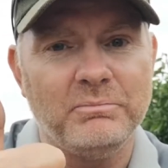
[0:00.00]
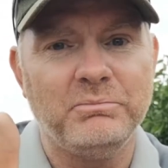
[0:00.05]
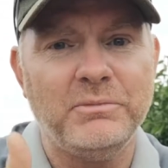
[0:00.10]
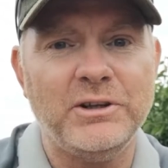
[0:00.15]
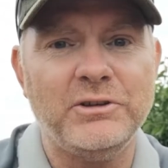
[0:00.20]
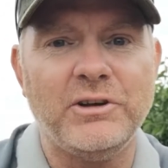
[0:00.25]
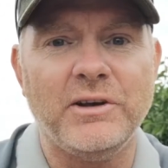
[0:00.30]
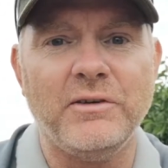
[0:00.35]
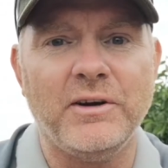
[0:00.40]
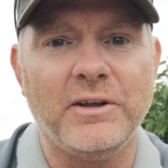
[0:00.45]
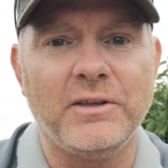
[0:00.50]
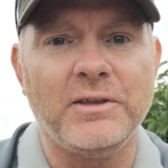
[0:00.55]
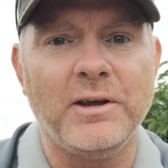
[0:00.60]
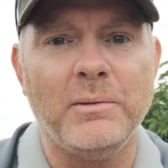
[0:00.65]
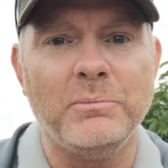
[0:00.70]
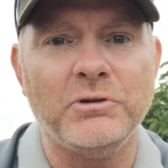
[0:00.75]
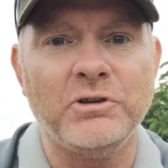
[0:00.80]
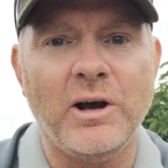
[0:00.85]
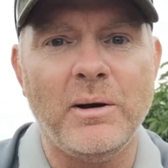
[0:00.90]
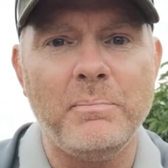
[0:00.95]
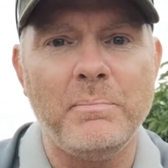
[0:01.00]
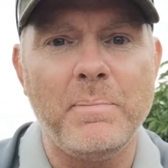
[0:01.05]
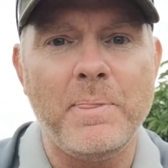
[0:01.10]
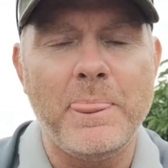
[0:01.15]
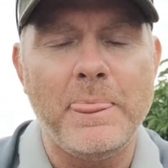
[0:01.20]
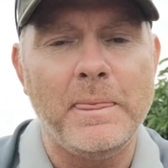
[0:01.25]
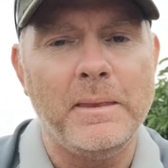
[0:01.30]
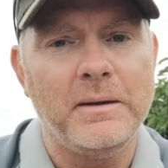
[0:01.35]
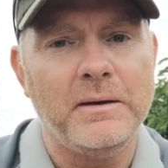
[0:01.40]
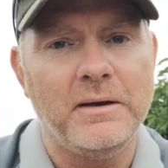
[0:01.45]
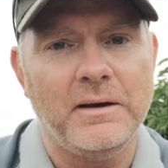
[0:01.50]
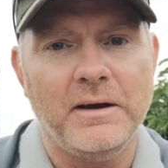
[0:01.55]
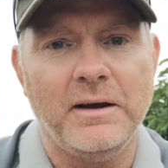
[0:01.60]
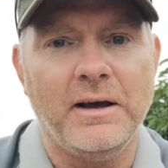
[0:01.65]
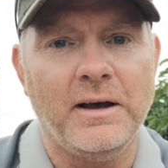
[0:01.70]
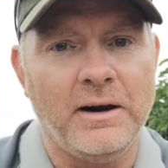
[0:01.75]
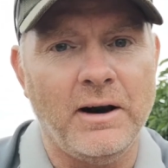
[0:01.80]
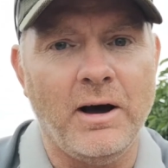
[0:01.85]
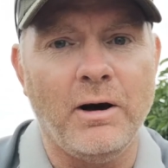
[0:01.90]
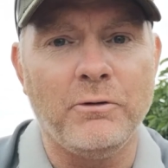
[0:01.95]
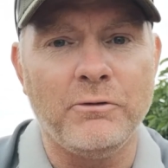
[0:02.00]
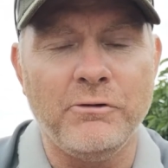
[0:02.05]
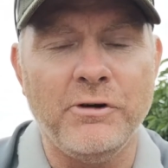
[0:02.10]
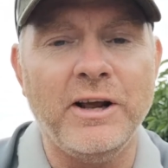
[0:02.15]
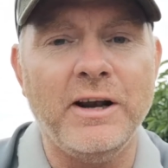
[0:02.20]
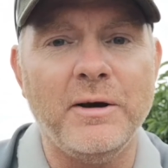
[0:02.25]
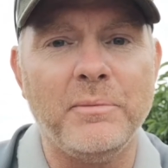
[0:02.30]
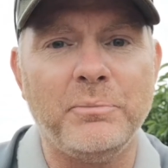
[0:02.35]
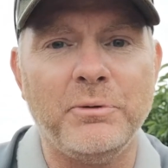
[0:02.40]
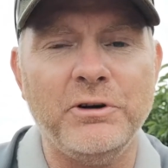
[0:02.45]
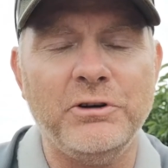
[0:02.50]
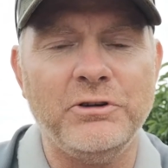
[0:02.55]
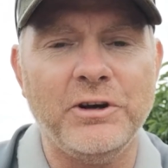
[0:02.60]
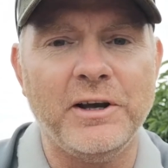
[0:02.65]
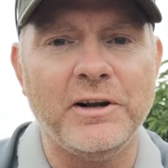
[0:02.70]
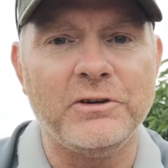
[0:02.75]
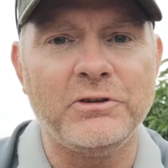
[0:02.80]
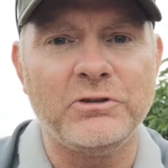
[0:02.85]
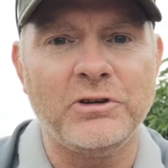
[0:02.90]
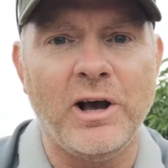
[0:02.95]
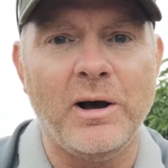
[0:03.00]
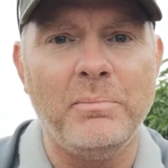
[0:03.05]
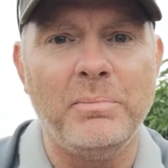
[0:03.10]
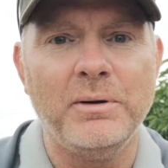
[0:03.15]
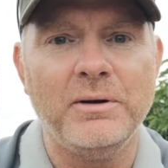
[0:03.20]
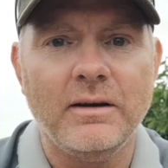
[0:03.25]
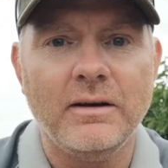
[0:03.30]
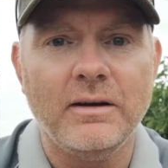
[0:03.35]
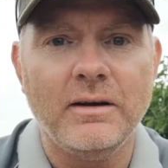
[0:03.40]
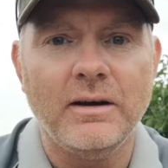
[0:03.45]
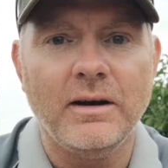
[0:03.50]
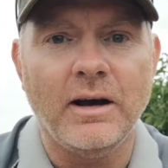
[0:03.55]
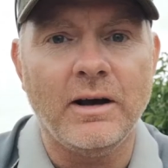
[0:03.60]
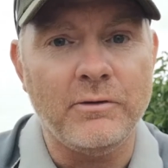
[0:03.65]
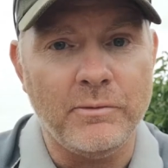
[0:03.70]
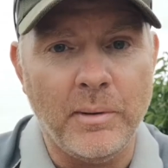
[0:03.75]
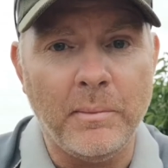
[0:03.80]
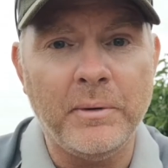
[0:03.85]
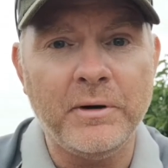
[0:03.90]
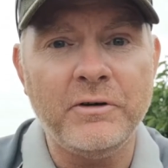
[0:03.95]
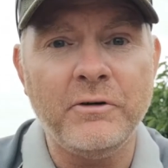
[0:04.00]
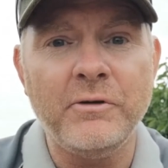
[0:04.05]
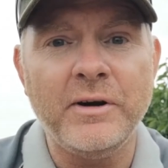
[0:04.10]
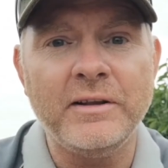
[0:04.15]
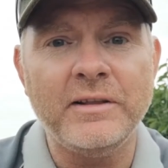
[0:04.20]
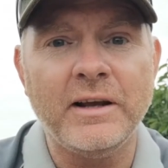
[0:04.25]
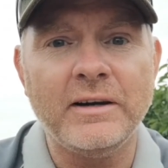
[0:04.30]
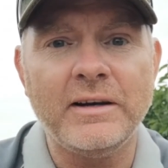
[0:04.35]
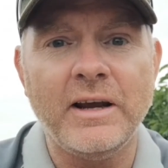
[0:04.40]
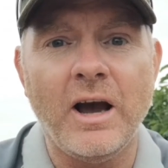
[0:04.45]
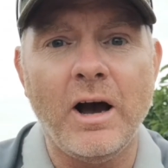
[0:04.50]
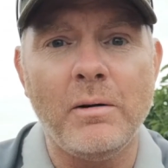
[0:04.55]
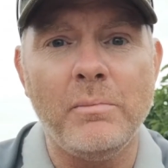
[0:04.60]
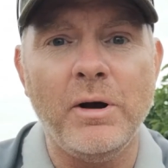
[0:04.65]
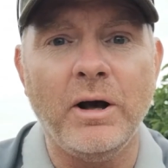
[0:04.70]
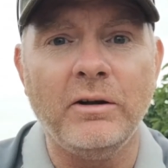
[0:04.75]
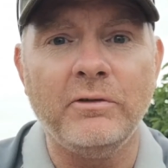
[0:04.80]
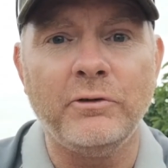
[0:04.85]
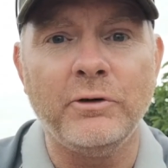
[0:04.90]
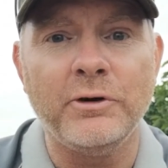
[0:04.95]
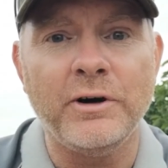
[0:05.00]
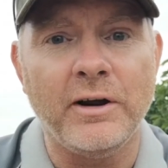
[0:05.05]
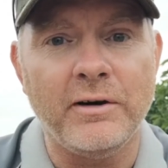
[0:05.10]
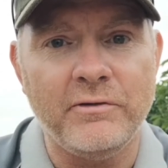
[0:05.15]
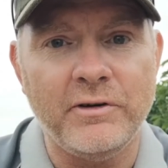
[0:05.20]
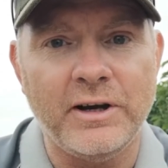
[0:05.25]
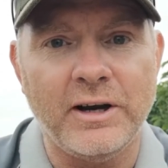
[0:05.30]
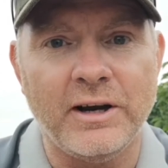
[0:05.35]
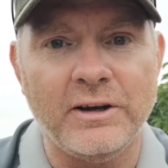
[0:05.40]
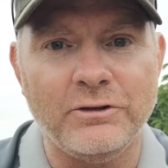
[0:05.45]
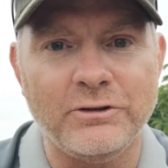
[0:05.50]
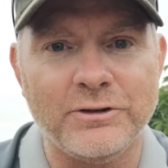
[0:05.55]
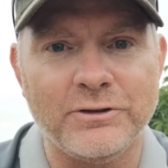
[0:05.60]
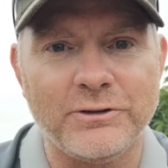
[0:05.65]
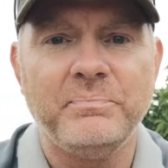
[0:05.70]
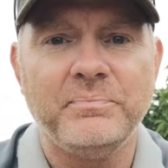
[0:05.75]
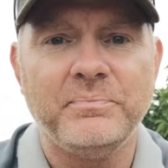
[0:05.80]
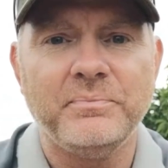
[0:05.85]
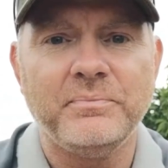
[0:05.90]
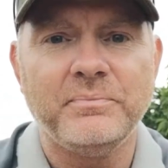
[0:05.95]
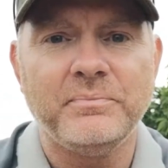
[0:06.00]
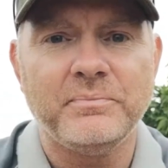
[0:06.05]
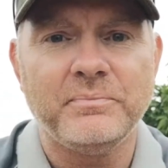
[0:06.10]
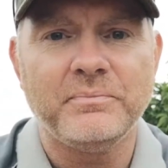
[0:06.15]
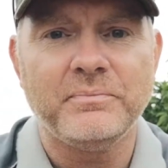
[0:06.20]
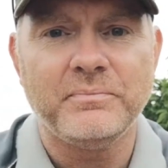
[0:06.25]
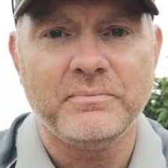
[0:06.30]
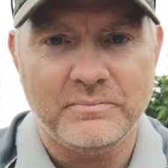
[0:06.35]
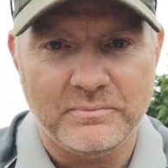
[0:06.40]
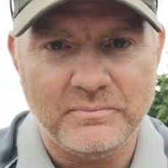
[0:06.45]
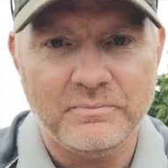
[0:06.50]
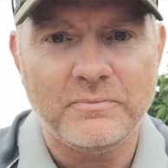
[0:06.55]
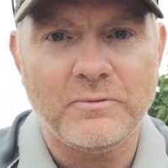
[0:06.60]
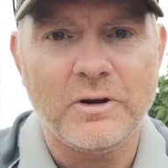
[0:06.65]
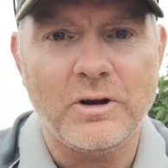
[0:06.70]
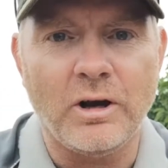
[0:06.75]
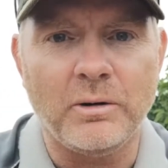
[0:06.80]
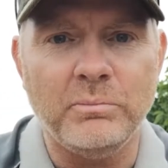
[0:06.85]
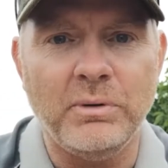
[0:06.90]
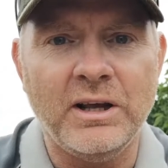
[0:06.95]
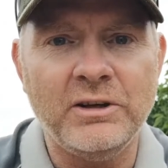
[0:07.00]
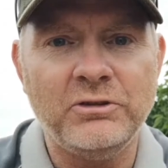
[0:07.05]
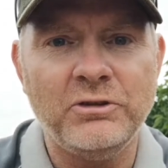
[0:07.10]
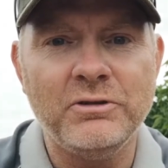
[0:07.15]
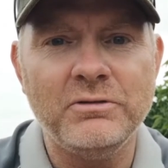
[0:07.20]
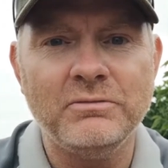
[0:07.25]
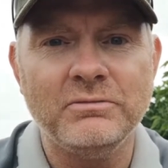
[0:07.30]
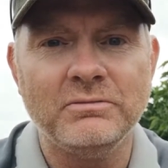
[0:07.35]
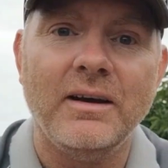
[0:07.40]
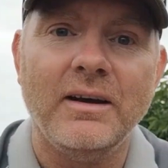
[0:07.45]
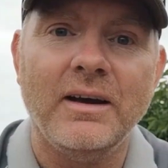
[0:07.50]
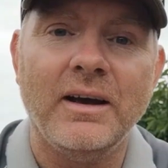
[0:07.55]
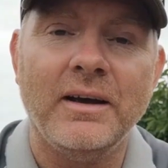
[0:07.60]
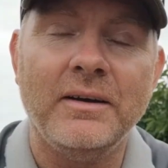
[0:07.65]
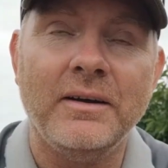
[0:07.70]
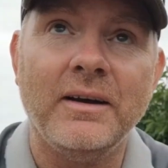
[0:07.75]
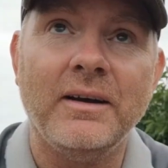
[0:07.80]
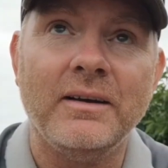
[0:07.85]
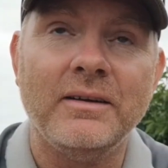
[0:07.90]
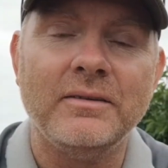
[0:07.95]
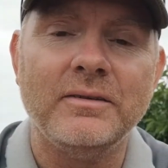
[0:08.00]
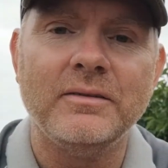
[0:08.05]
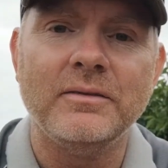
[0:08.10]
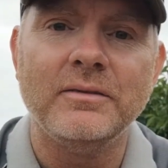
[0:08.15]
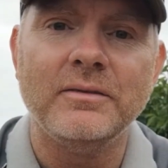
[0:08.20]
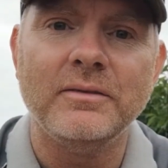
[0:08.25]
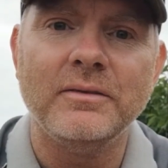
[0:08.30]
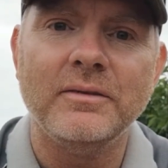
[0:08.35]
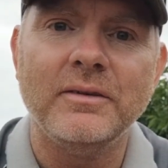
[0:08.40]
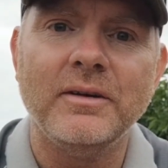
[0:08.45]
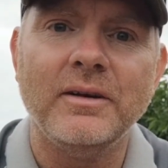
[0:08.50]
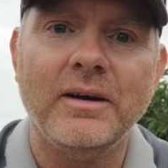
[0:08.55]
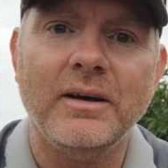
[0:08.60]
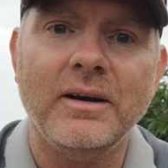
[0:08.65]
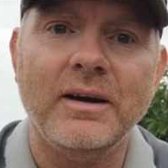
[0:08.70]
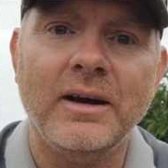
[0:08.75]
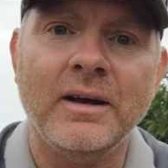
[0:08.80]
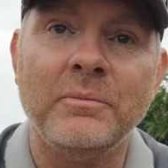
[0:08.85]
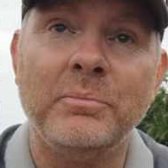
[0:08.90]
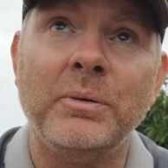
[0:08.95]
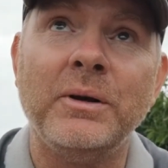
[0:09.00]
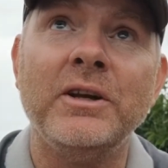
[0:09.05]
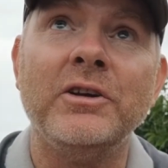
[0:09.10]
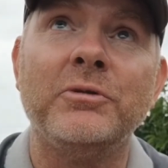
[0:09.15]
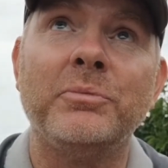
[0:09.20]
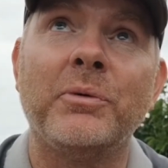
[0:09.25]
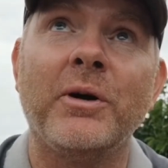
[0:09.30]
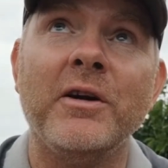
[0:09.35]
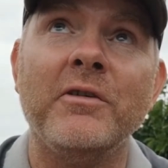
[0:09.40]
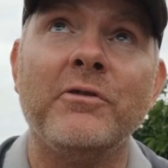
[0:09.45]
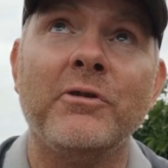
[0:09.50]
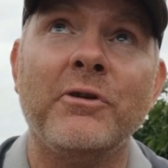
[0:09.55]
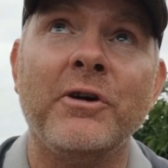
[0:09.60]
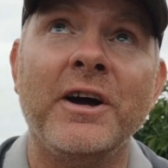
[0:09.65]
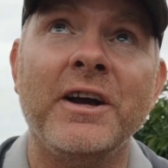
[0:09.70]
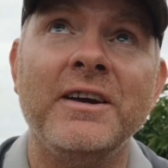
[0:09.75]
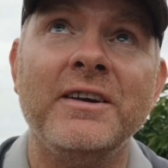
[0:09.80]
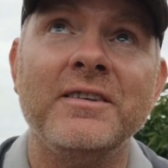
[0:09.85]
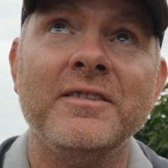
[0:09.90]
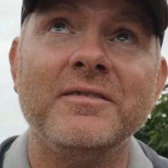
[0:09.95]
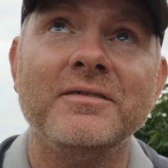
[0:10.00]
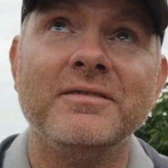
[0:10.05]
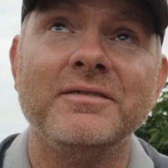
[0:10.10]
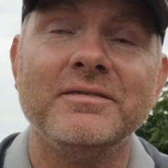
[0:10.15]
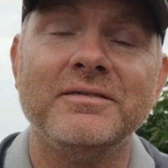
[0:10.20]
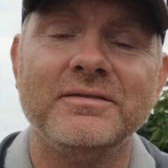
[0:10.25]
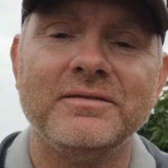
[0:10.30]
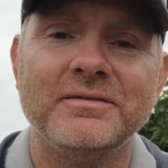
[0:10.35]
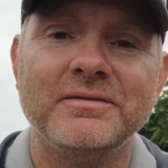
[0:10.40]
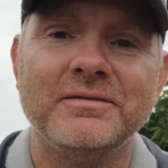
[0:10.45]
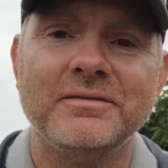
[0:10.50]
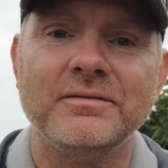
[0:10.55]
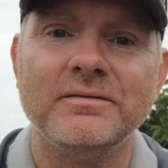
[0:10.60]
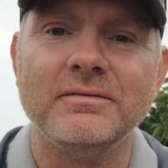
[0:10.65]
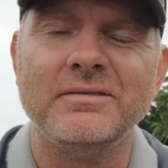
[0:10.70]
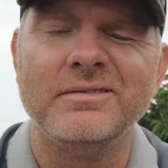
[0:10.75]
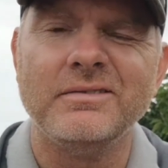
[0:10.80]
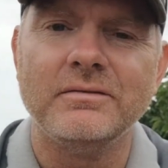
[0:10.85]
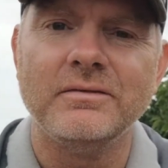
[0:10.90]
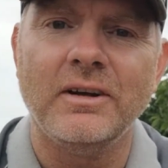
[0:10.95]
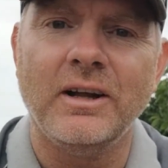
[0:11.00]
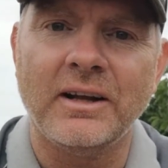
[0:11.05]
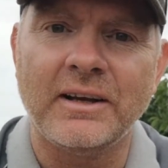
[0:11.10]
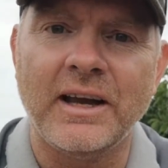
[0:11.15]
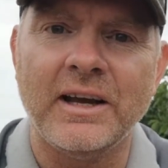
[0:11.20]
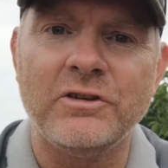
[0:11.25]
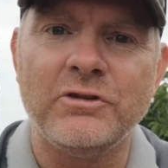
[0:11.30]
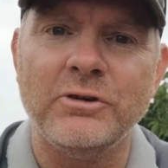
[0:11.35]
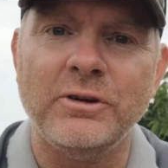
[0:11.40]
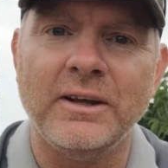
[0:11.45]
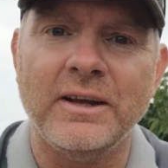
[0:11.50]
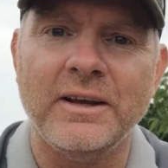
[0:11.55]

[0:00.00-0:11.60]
please give it a thumbs up, and I would really appreciate a sub. And remember to ring that cowbell for notification. God bless you, and uh, and please pray for rain. I'll catch you